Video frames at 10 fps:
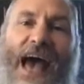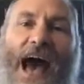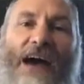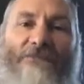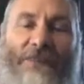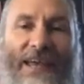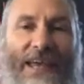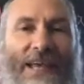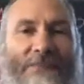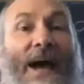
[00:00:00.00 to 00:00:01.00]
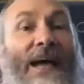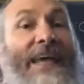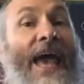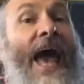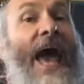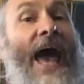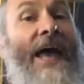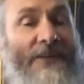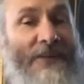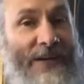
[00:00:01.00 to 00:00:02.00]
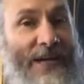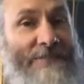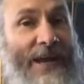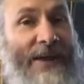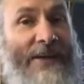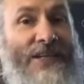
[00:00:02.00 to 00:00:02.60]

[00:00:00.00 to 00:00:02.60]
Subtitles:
I fed my cat on the greenberry